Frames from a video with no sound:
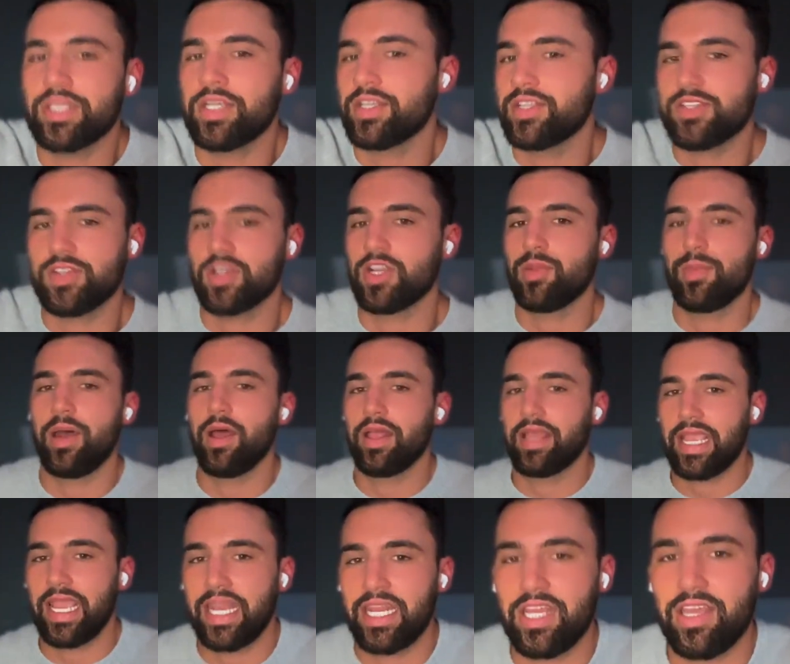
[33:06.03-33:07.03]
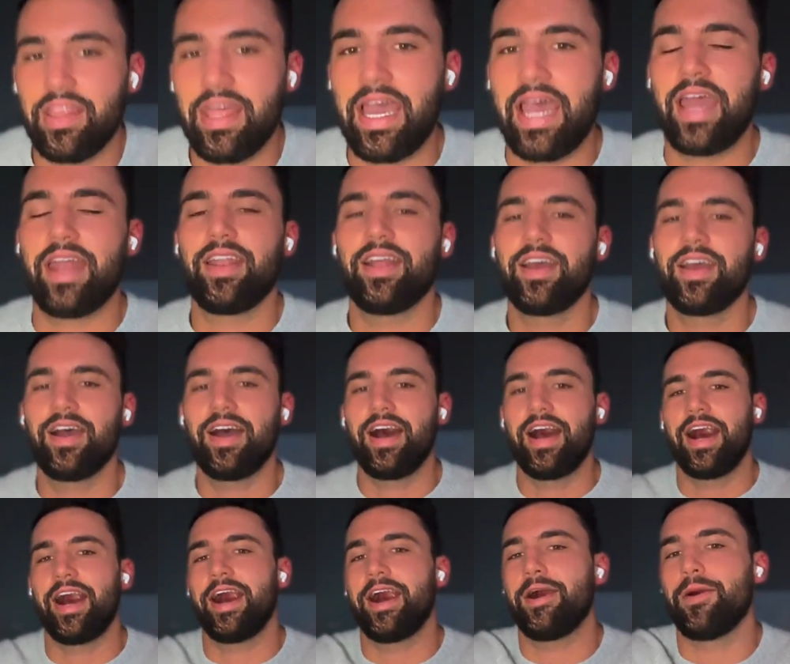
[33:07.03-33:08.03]
Like I wasn't concerned about like any of
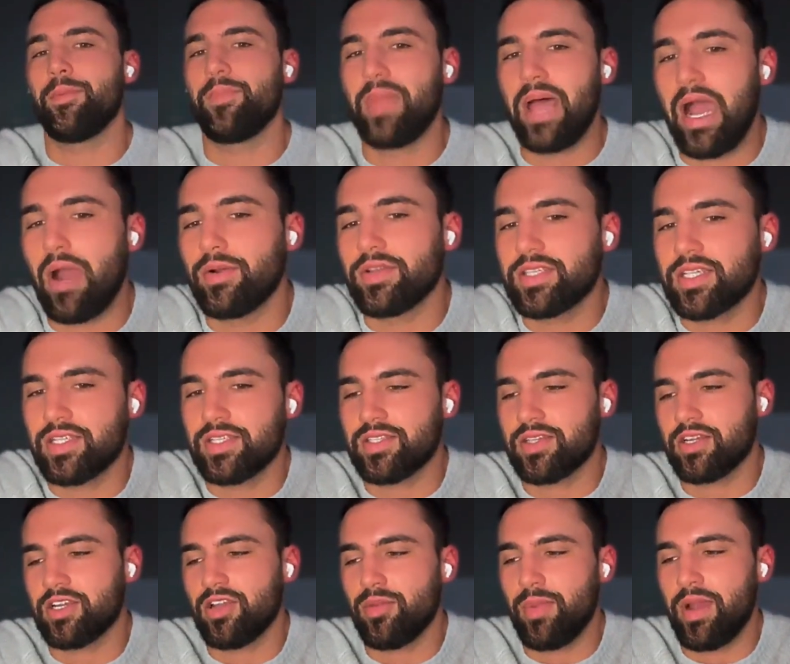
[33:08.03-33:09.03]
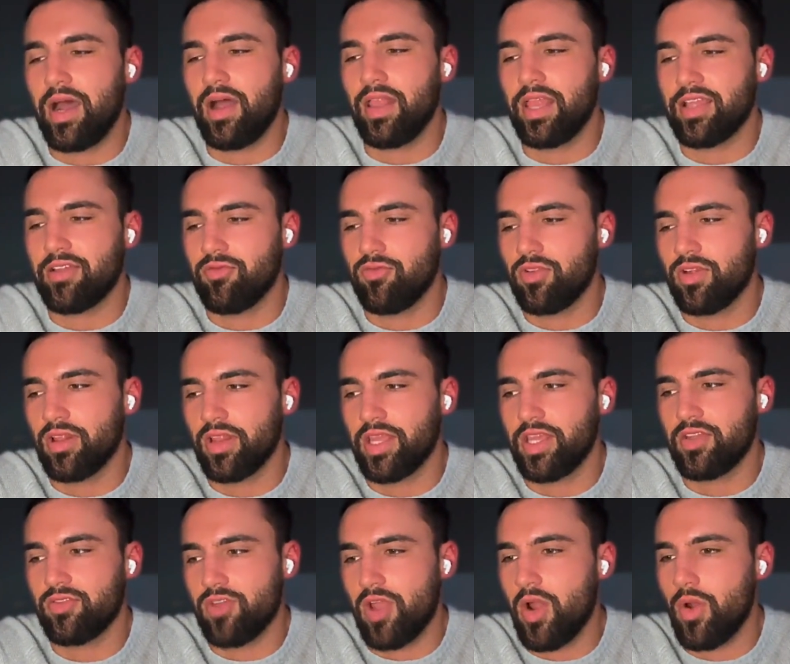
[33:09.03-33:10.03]
that. Um, I was concerned about
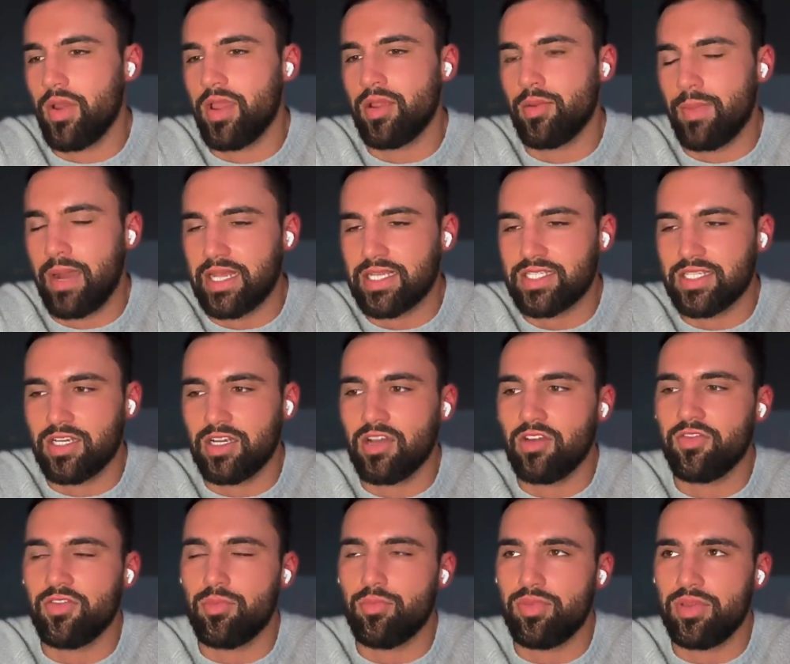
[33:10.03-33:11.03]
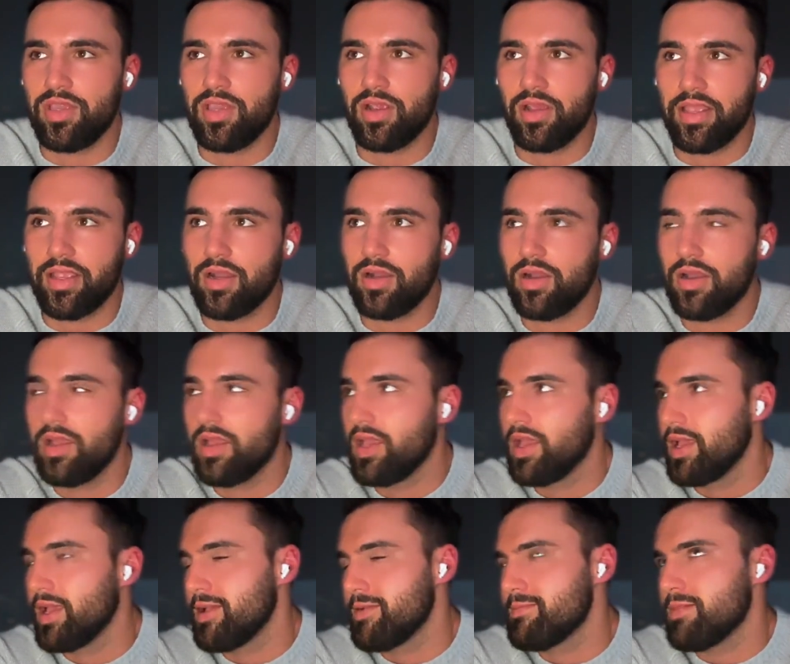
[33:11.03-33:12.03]
like really growing myself and being
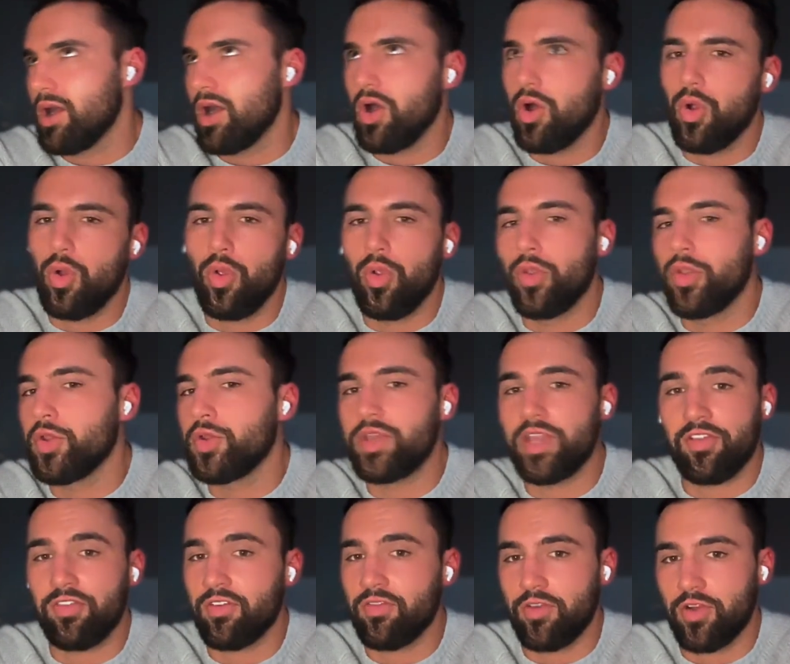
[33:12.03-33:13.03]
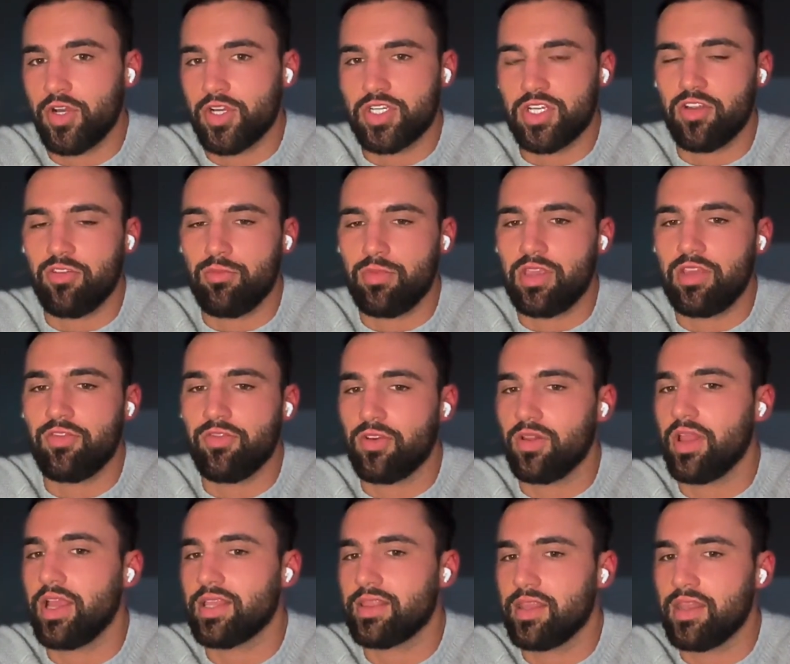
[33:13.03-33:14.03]
like a whole new different version
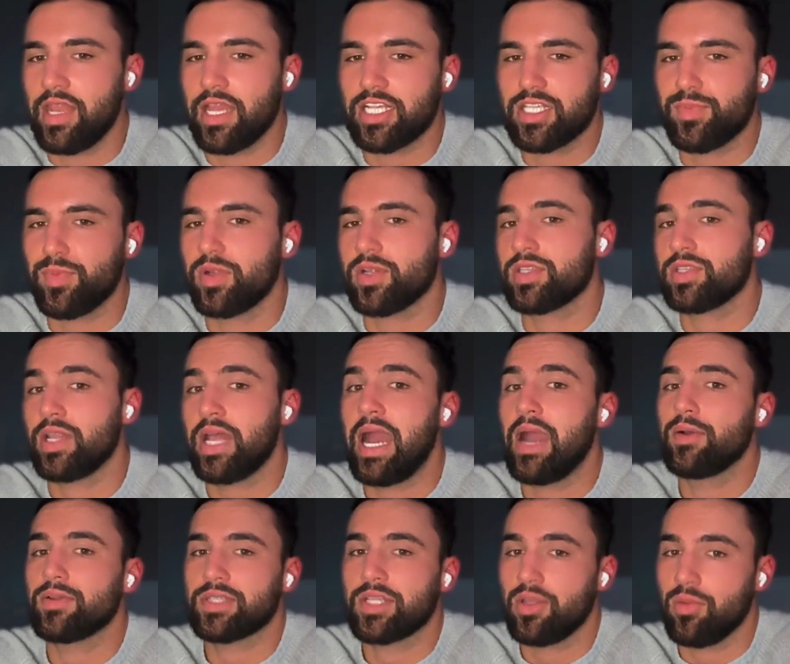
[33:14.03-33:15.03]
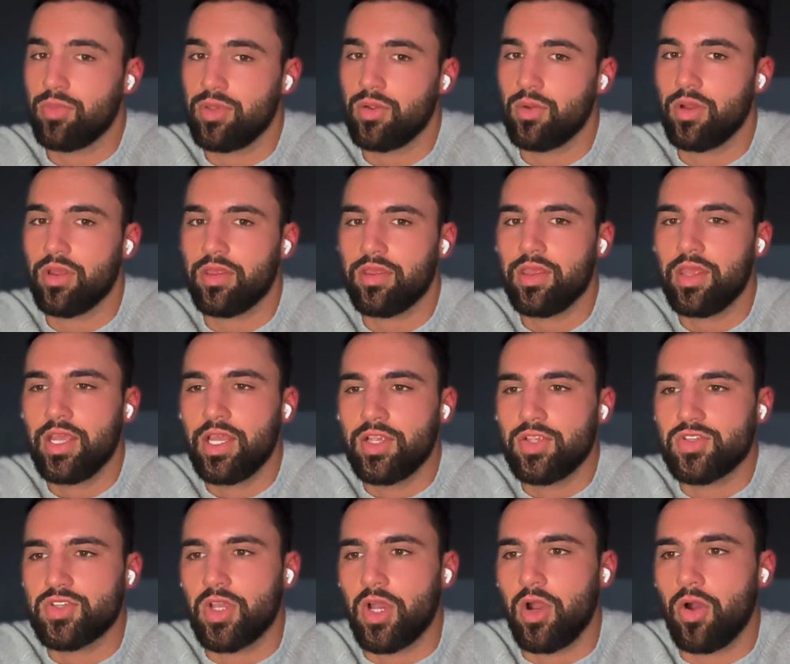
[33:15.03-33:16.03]
of me for like the next person that I was going to be
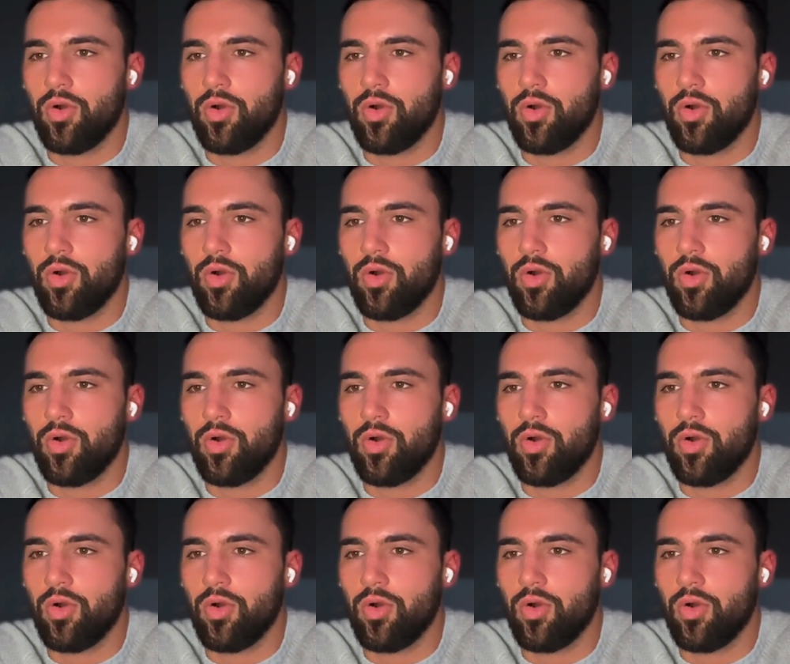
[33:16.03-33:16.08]
with.